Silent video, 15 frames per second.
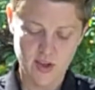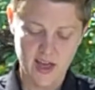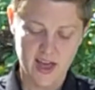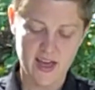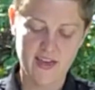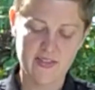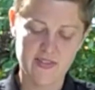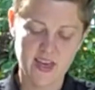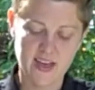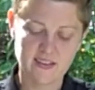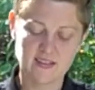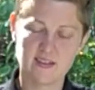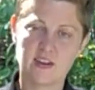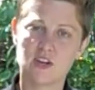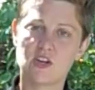and that
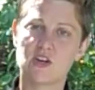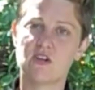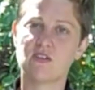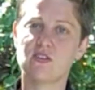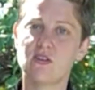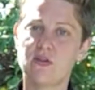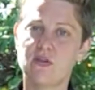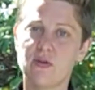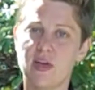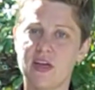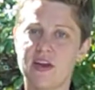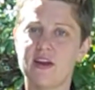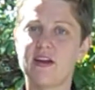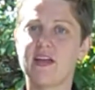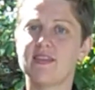station is
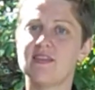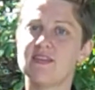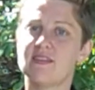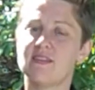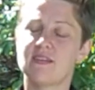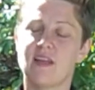located at the